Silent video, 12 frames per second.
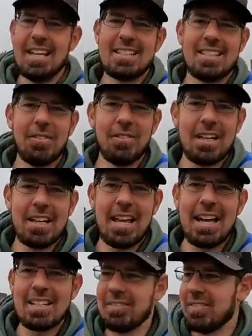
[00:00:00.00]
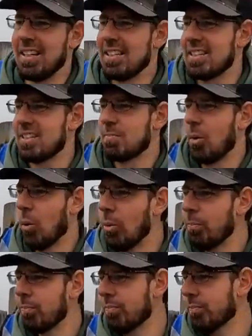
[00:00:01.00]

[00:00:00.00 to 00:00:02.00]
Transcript: it's definitely a case of less is more.